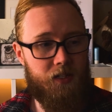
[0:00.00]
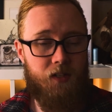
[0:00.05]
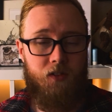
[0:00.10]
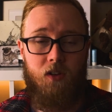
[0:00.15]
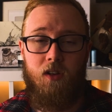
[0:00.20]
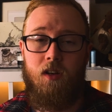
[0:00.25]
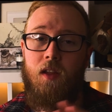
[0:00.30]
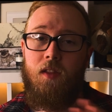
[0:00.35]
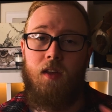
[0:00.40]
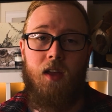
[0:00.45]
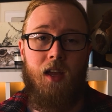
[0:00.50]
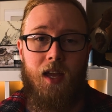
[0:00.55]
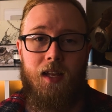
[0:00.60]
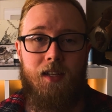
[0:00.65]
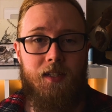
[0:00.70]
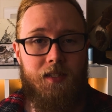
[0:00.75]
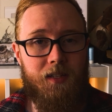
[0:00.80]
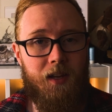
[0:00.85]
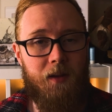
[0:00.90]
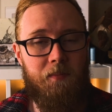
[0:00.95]
I've got nothing
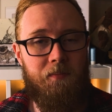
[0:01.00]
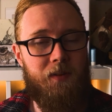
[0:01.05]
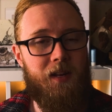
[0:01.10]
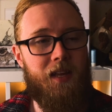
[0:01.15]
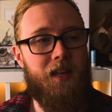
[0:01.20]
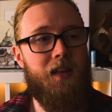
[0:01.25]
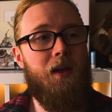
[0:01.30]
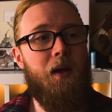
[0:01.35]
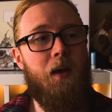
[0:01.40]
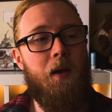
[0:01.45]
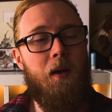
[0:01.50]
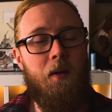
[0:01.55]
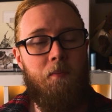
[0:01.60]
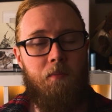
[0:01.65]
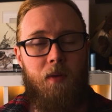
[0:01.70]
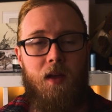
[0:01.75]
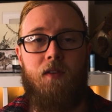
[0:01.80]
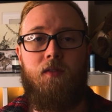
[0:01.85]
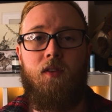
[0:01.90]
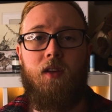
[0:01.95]
against the company,
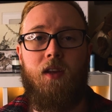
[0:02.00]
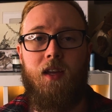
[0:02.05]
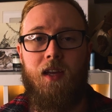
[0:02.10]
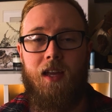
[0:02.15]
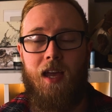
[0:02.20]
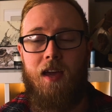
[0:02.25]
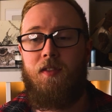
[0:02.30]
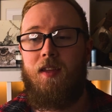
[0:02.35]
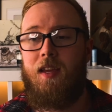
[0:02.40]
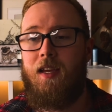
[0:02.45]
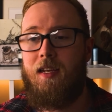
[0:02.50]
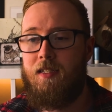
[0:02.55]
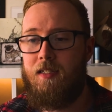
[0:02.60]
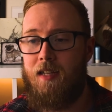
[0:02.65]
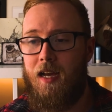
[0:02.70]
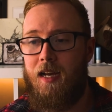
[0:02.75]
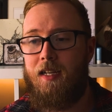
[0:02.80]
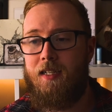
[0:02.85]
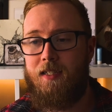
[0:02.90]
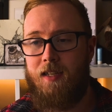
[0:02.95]
but if you can get the
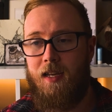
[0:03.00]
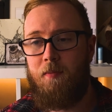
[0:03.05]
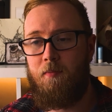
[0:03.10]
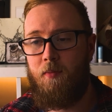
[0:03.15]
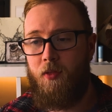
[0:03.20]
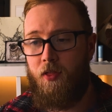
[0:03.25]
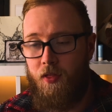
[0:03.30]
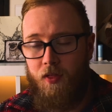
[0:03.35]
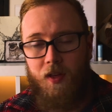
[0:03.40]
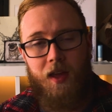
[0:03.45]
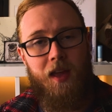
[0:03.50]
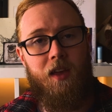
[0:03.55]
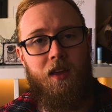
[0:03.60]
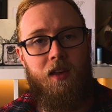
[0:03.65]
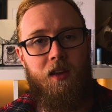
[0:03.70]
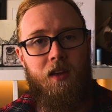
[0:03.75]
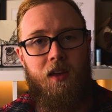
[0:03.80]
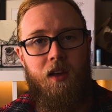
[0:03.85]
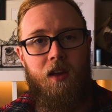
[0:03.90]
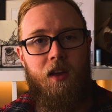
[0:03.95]
exact same thing